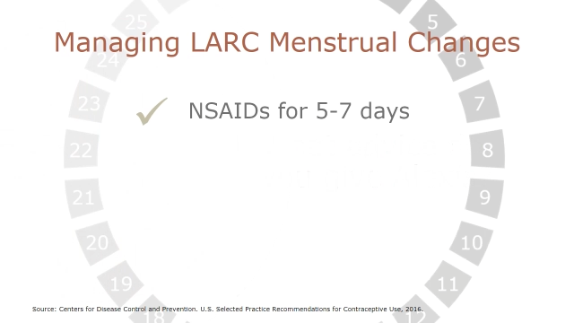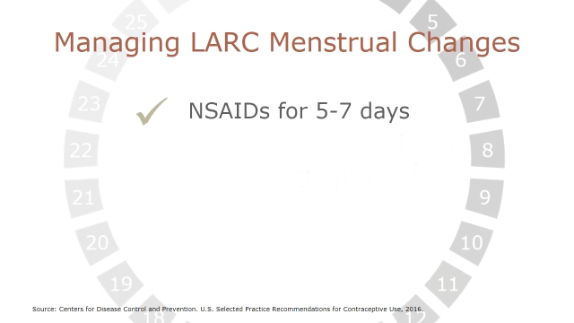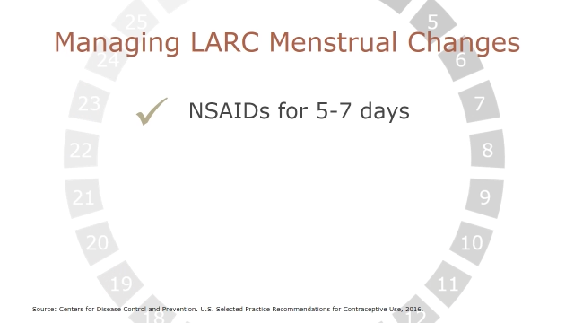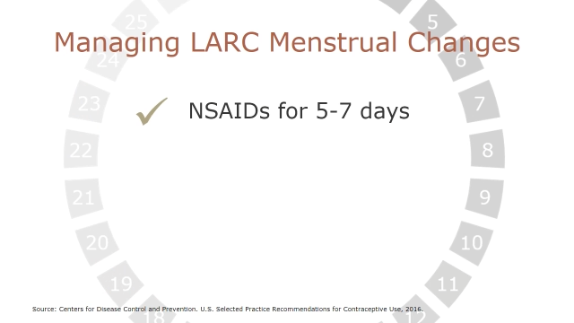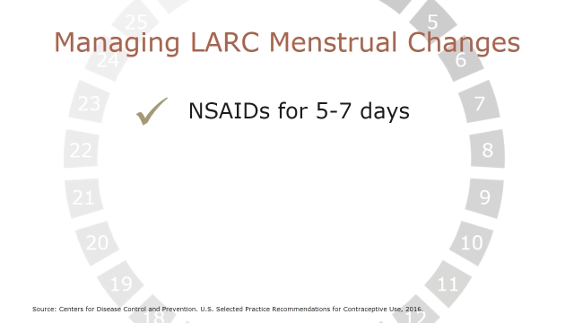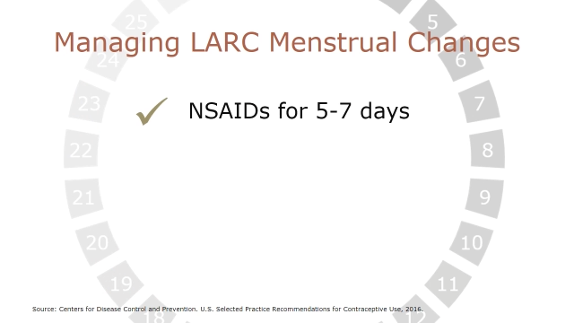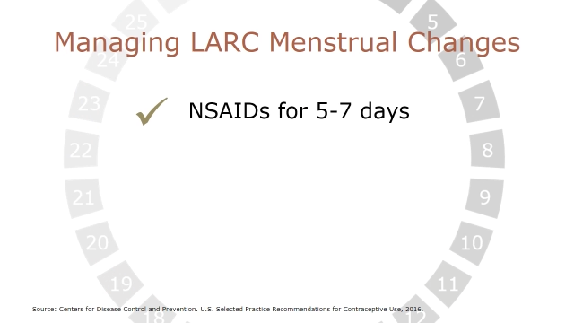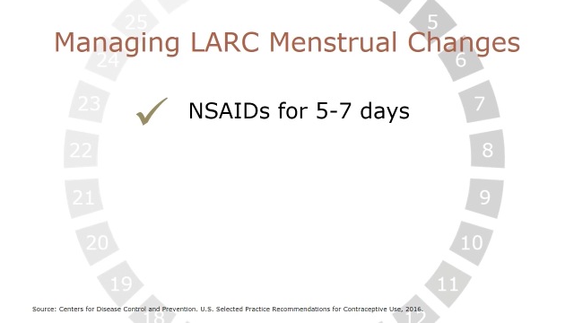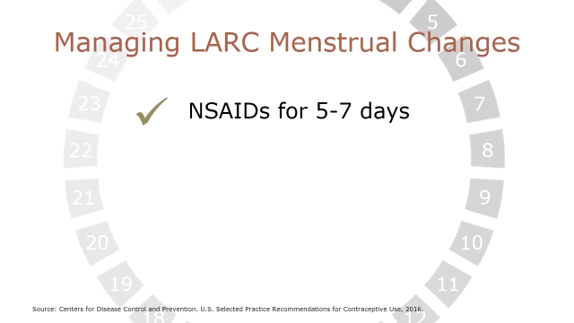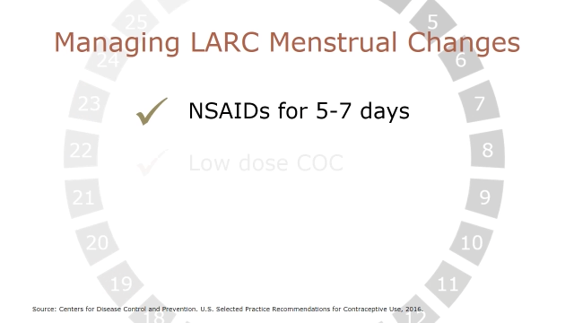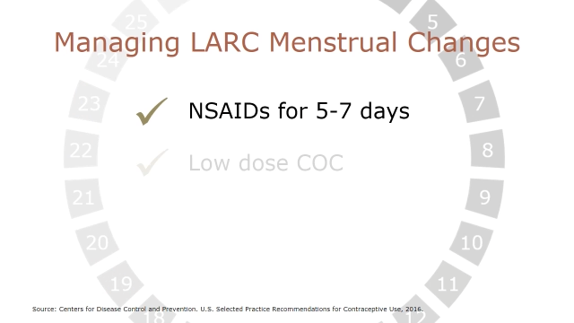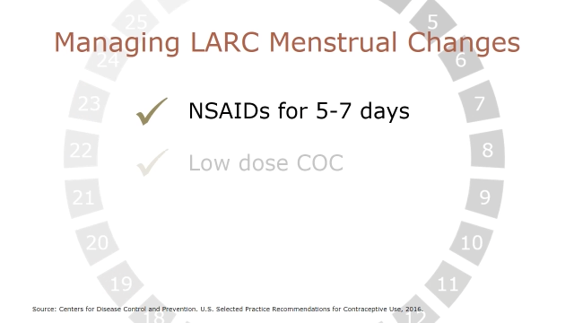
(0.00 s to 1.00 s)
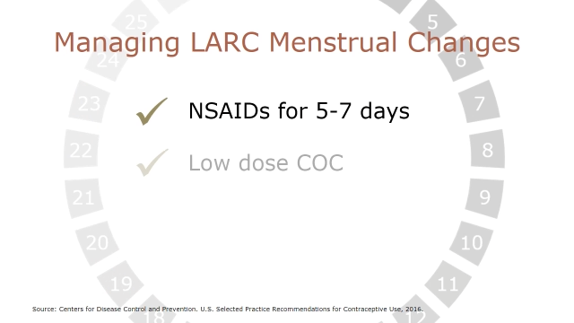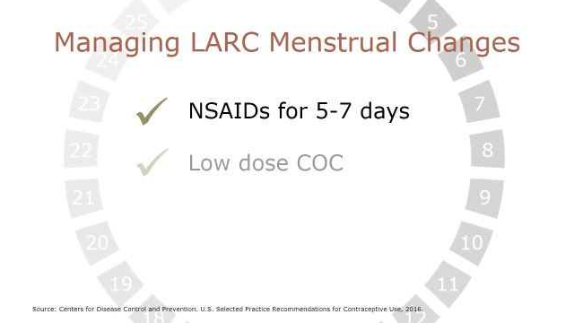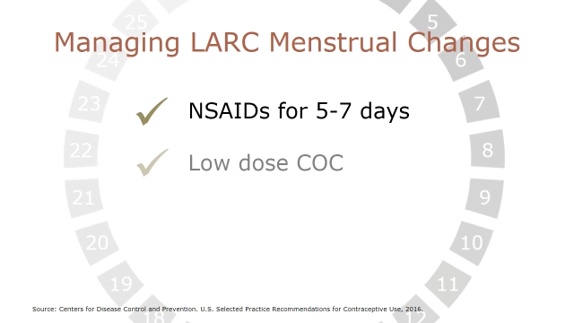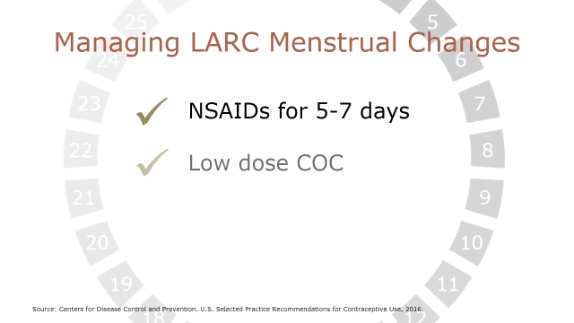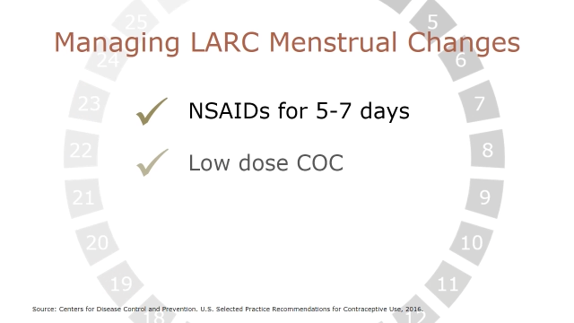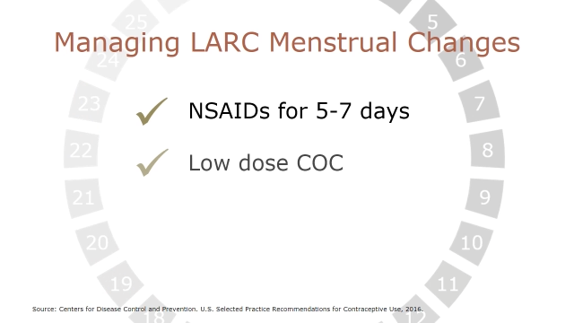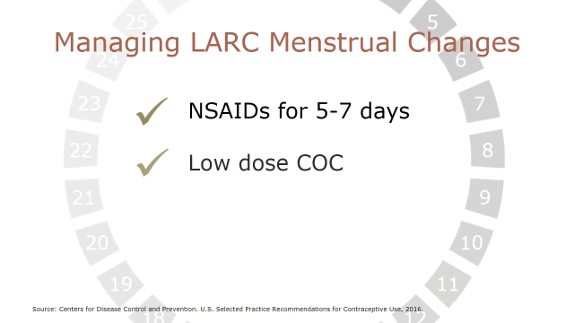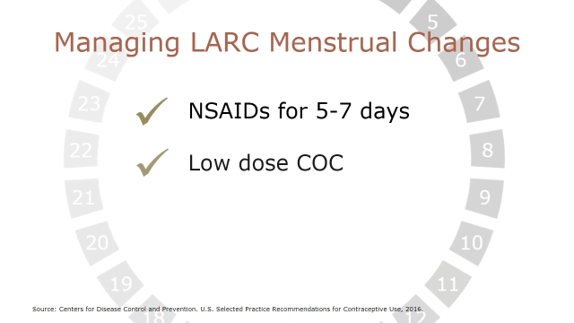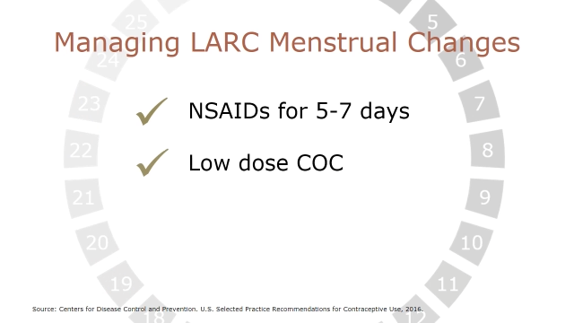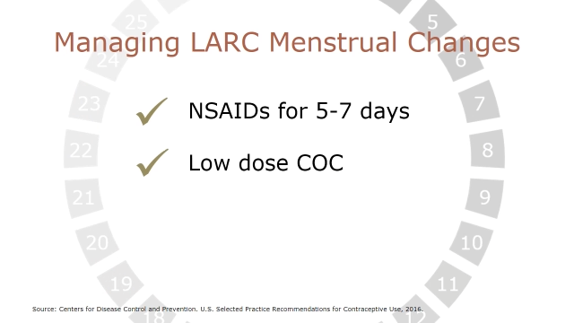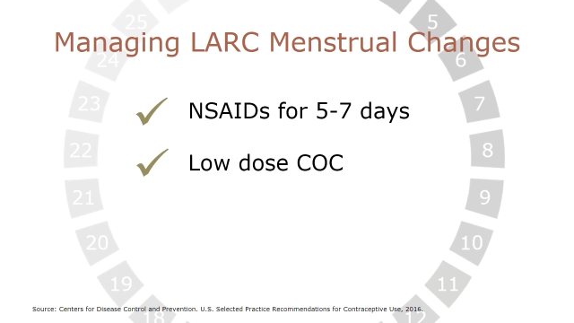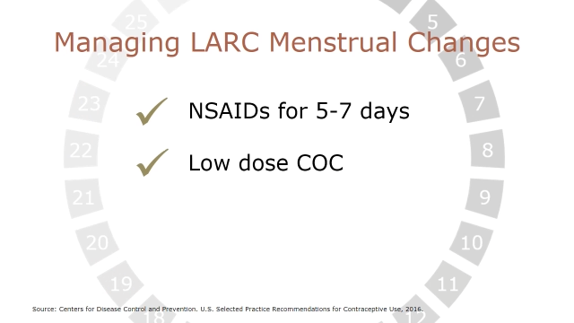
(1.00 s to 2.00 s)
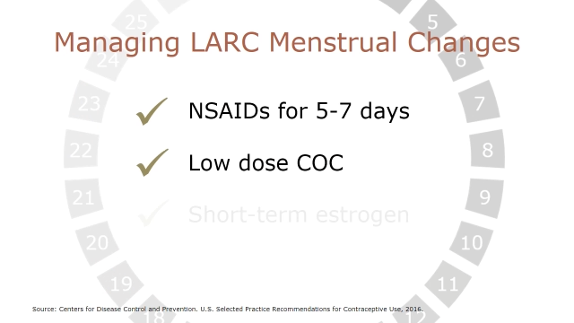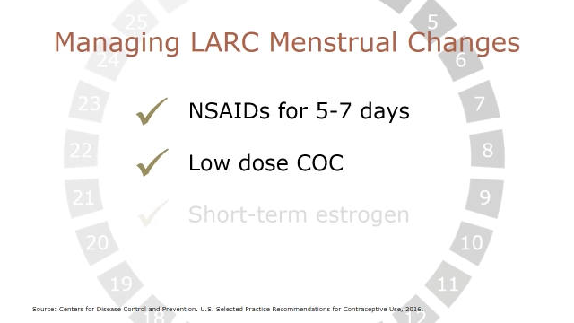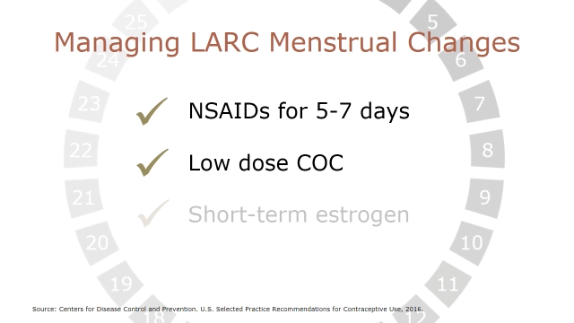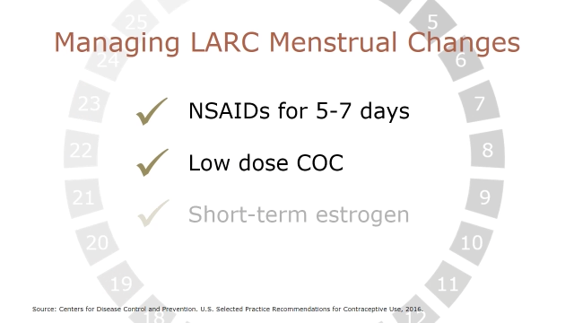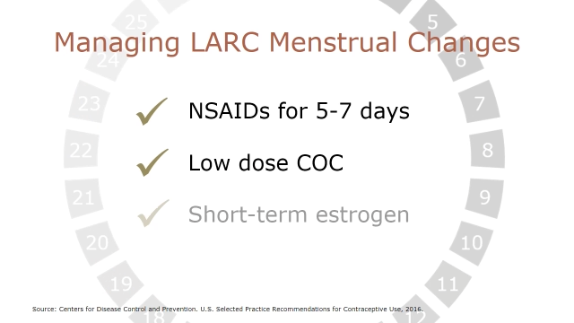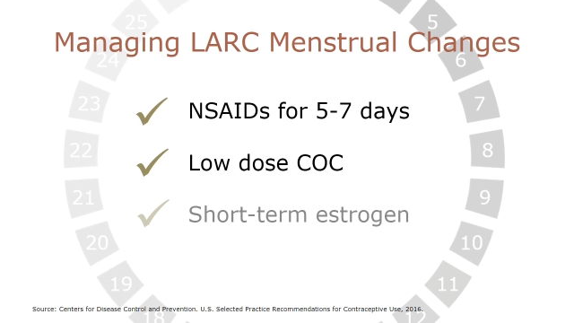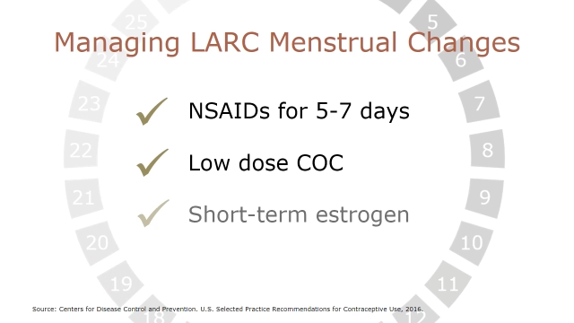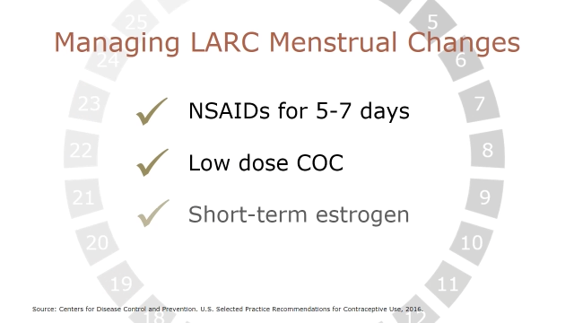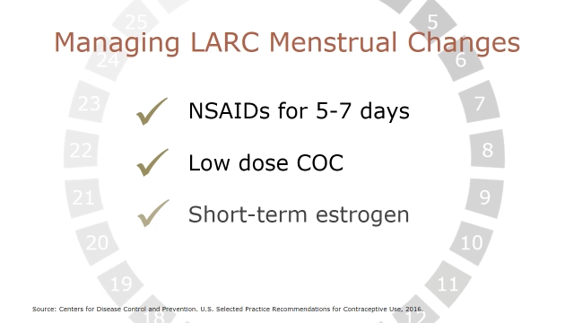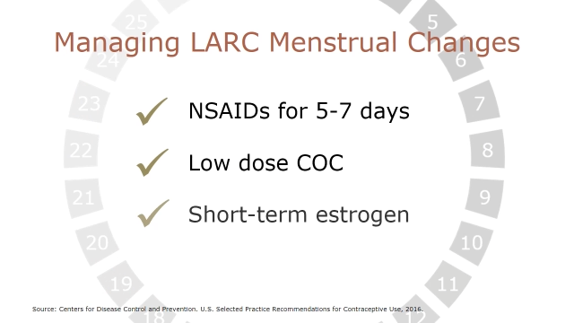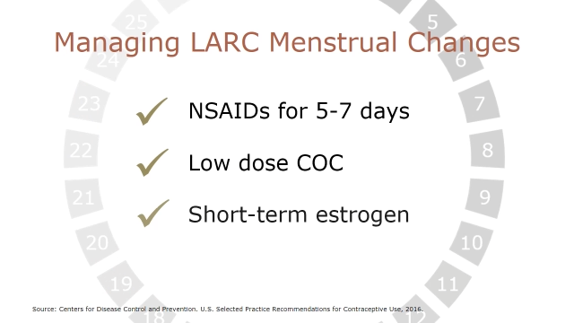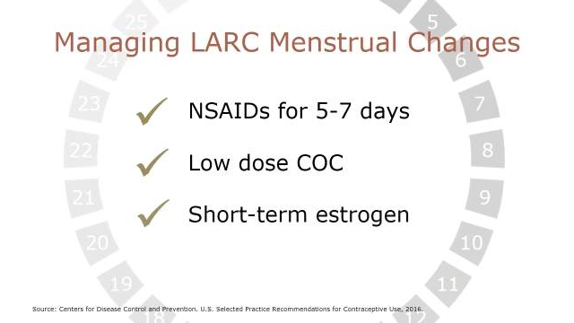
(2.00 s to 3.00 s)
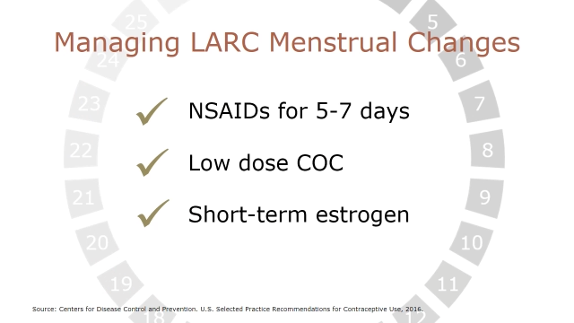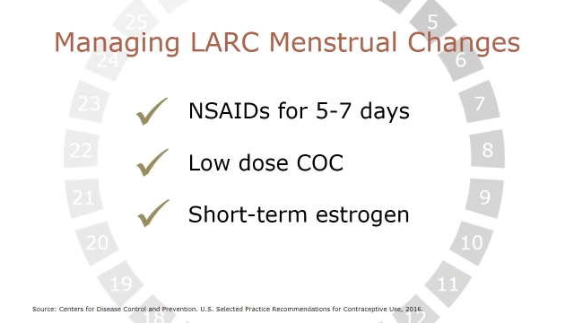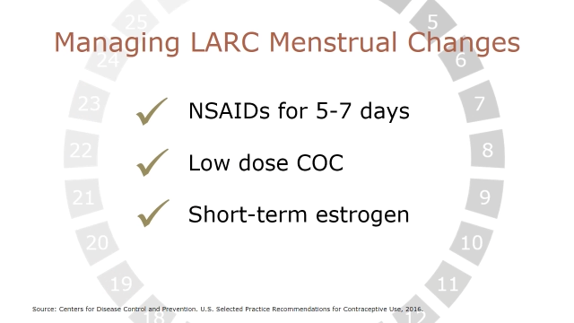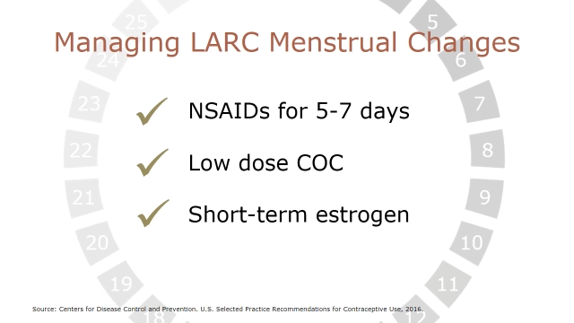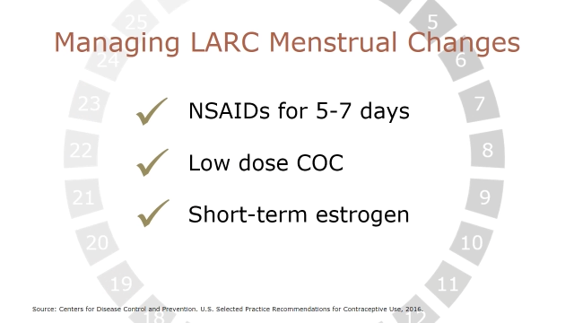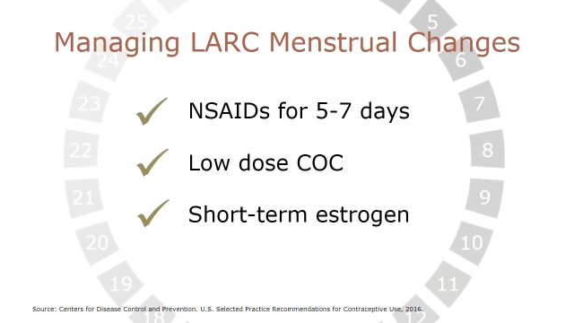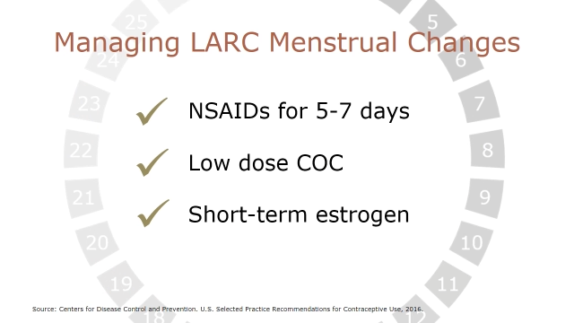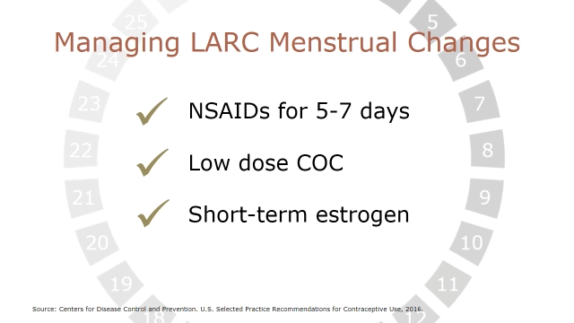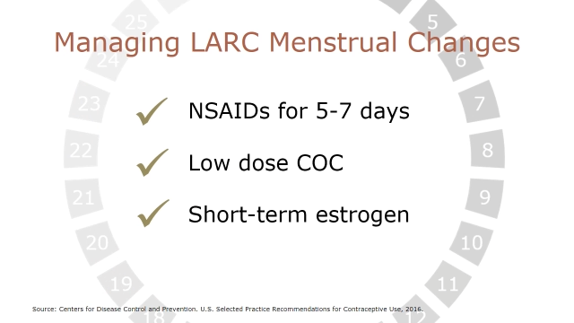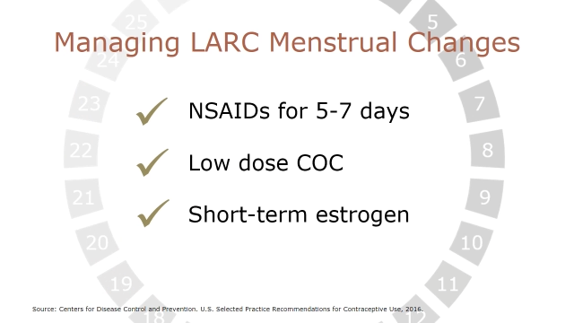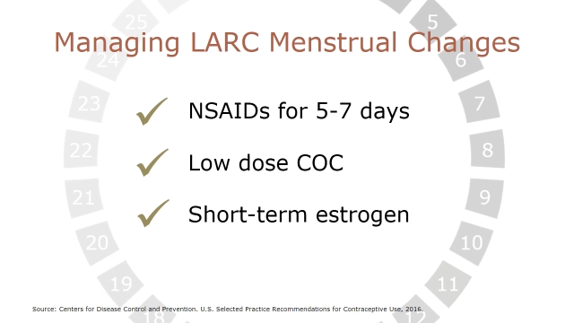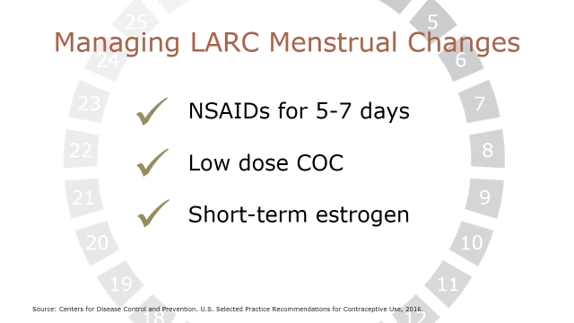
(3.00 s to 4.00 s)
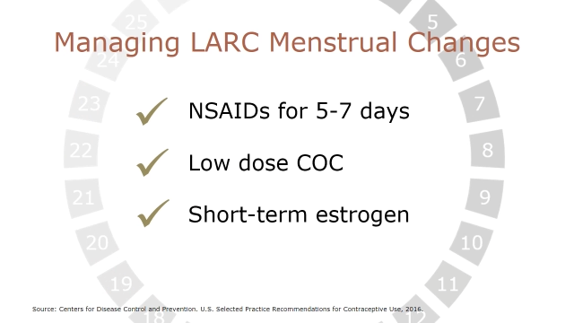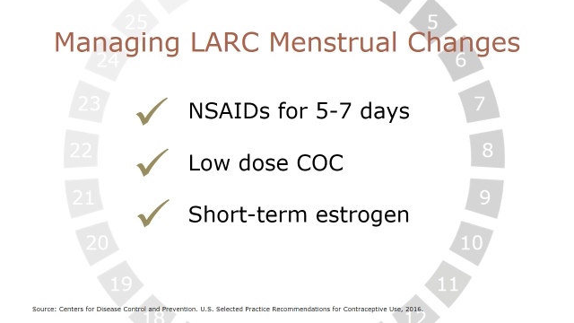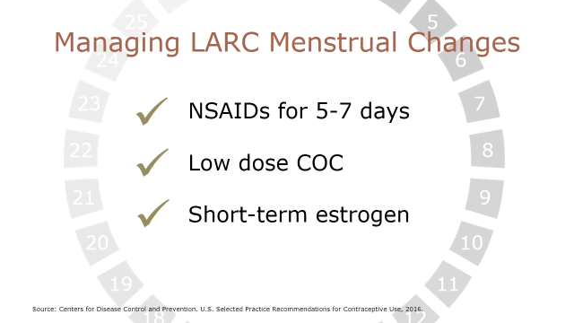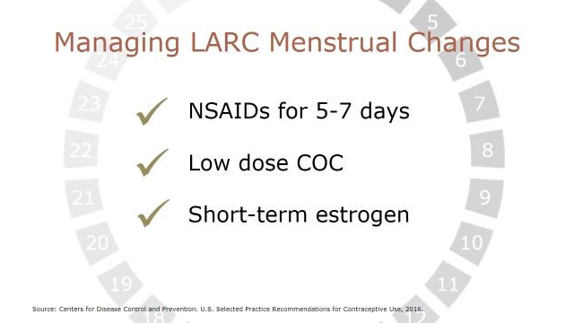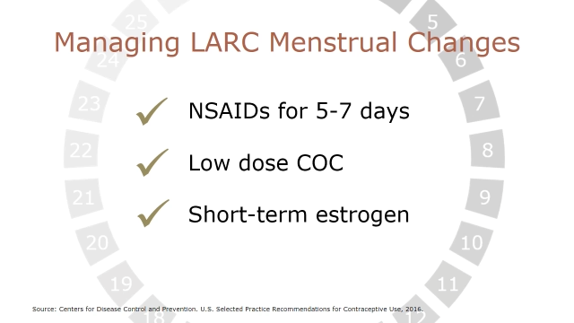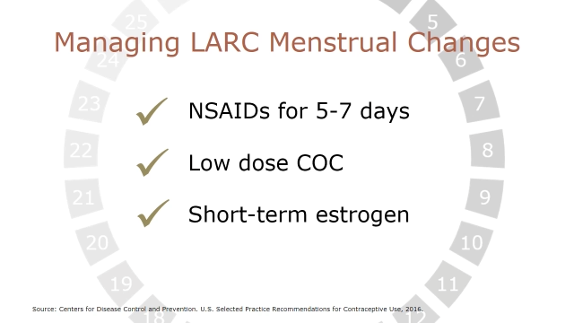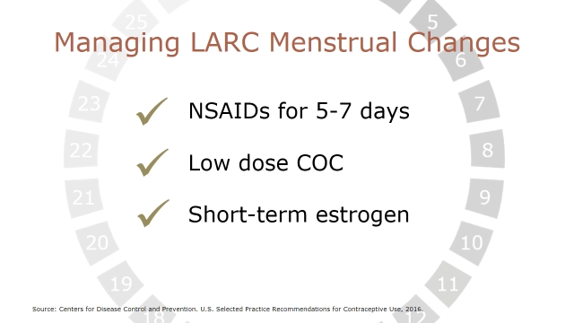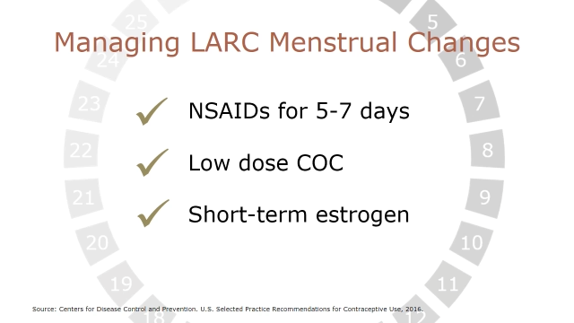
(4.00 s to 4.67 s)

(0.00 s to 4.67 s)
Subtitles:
Nobody's mouth can be seen.